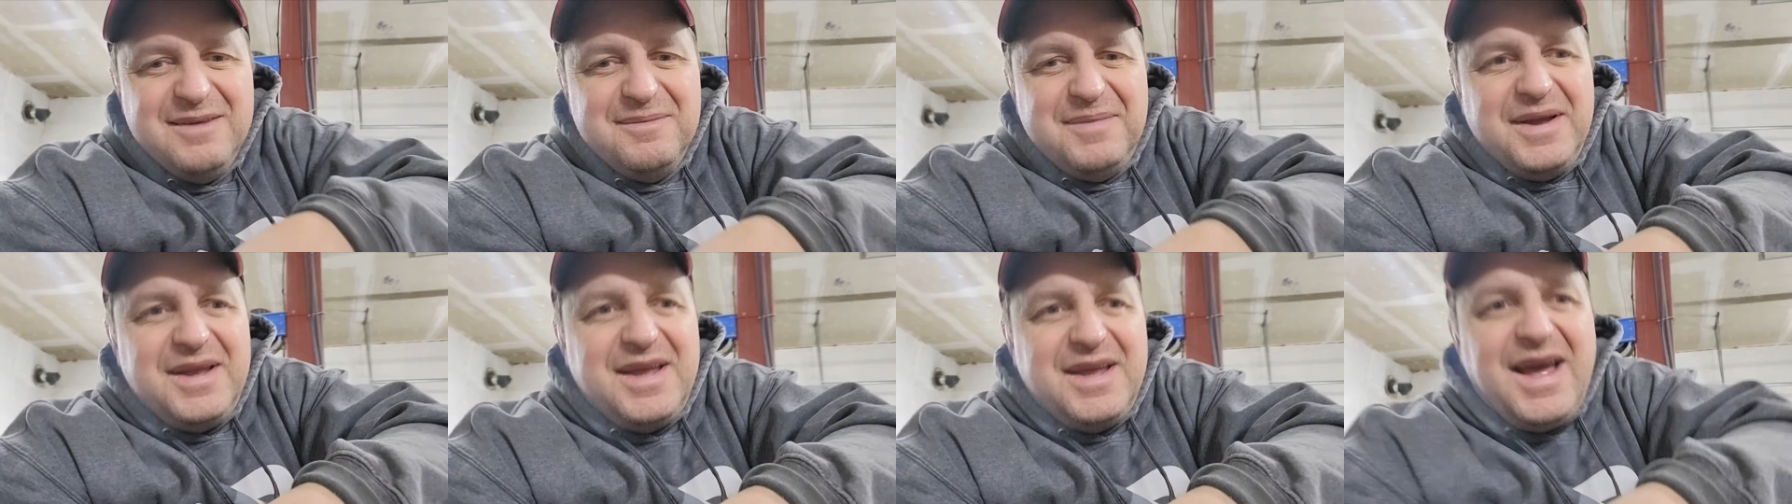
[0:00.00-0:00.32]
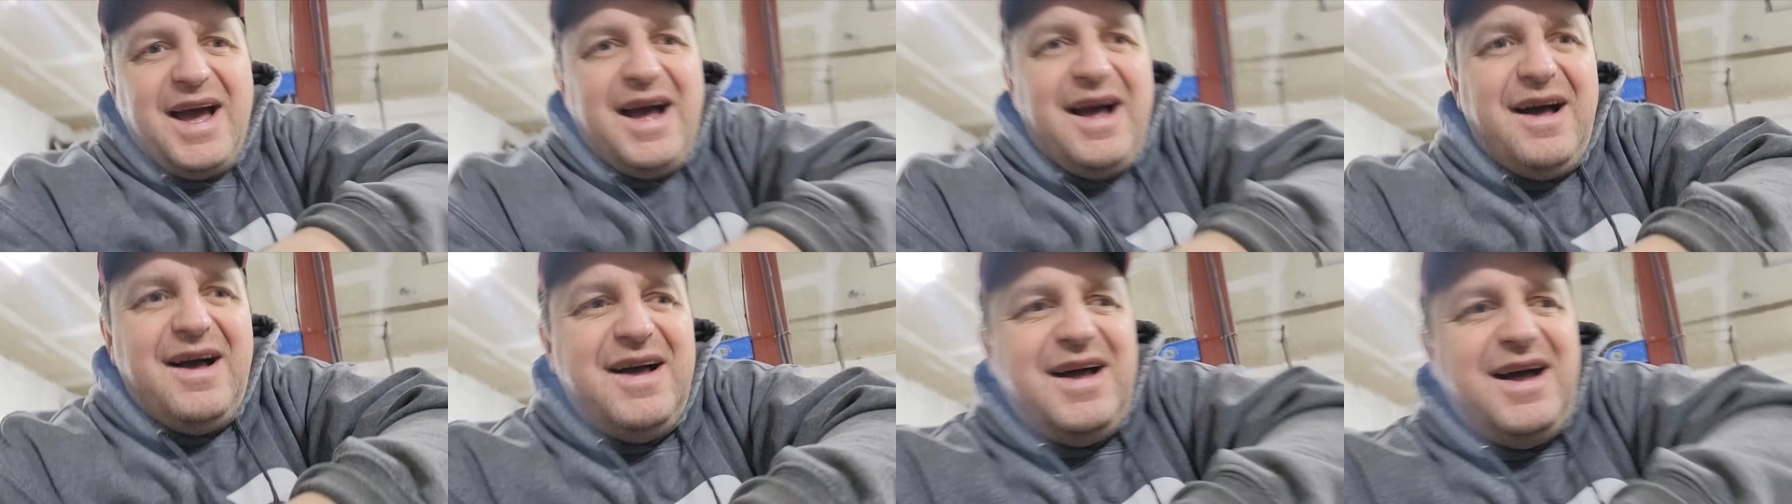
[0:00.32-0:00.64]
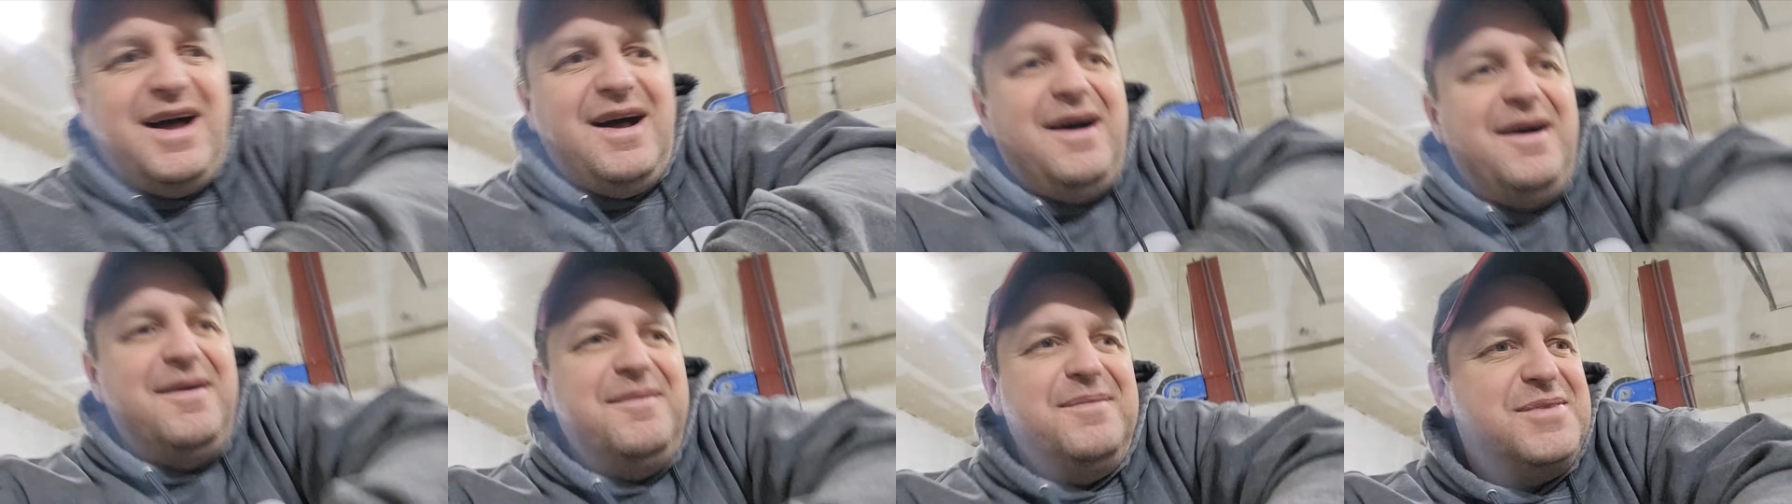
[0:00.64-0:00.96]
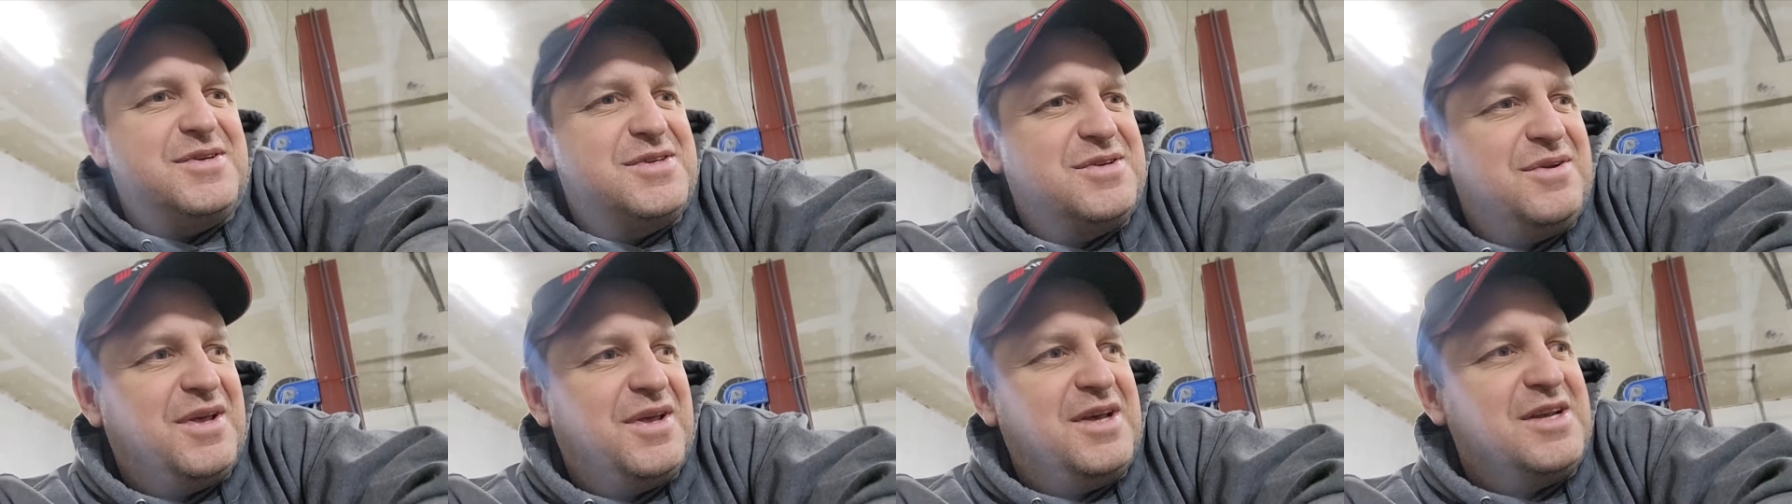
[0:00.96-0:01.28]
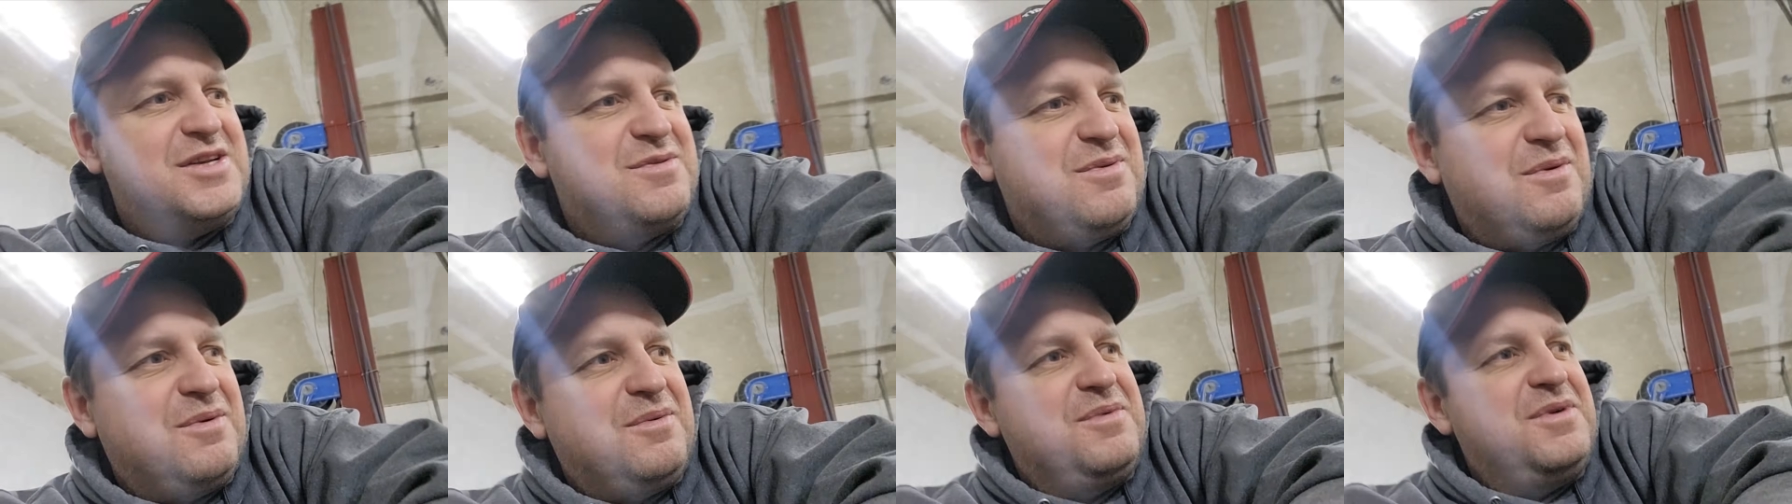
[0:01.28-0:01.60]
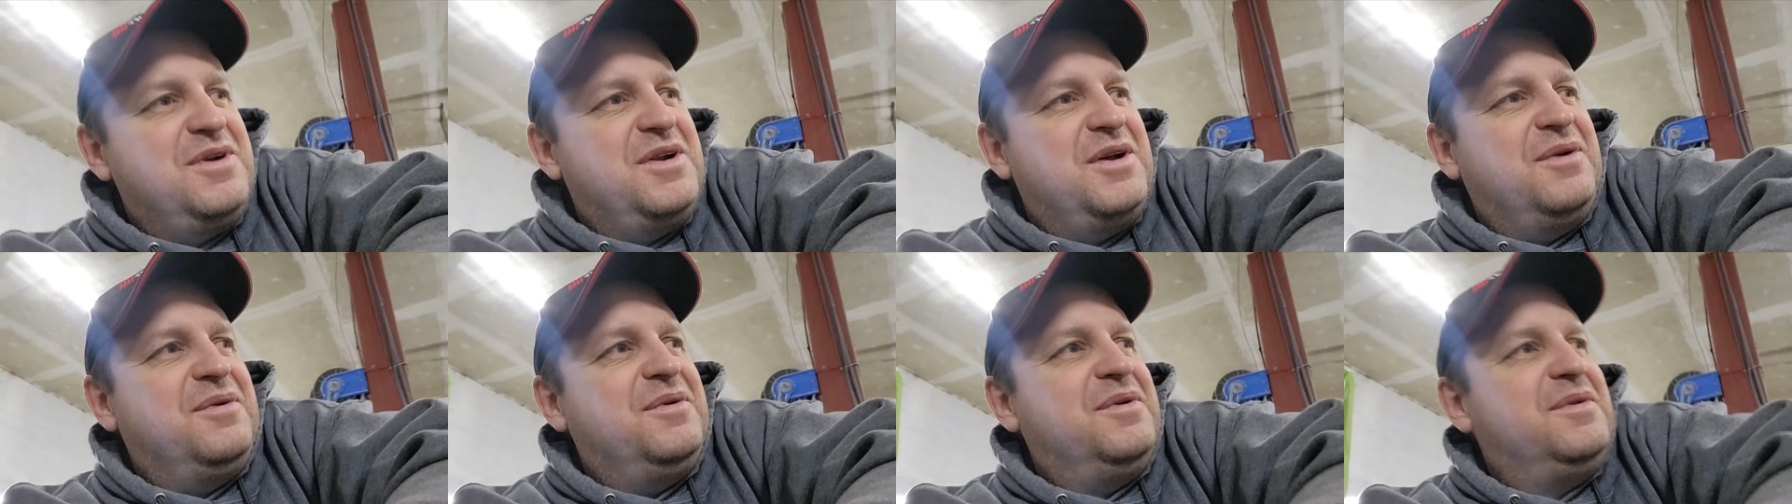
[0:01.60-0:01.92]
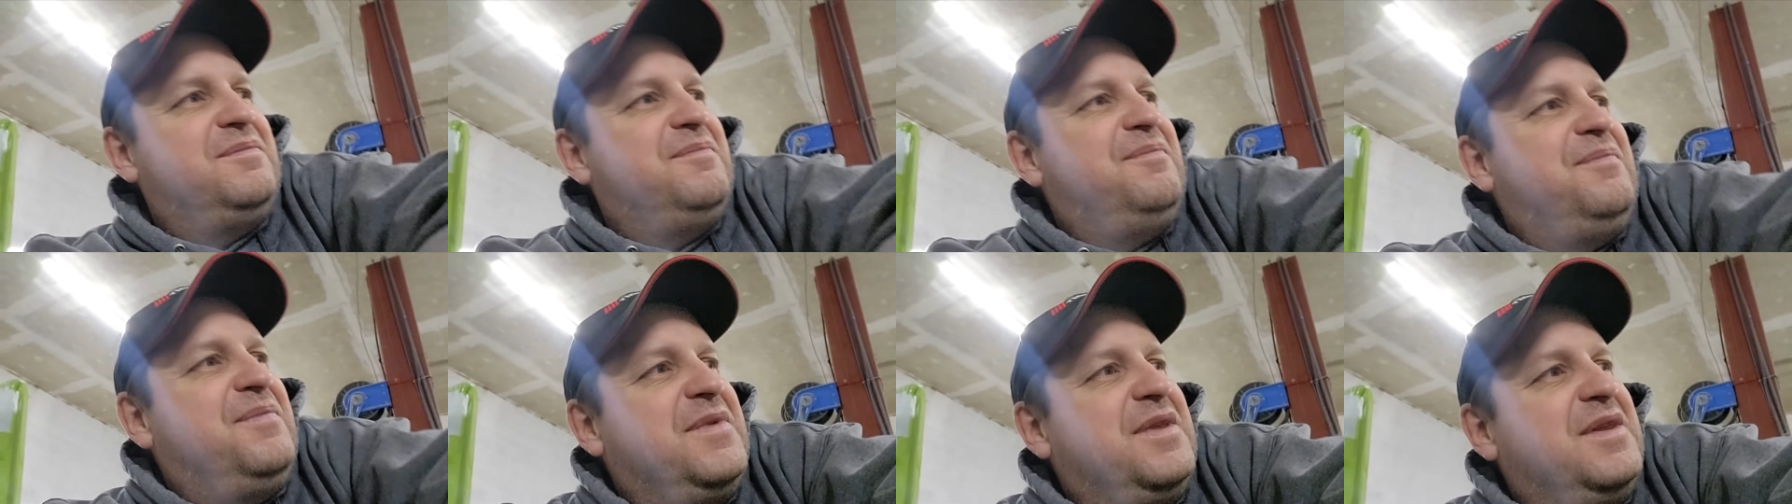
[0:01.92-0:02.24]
But yeah, so that's what we're doing.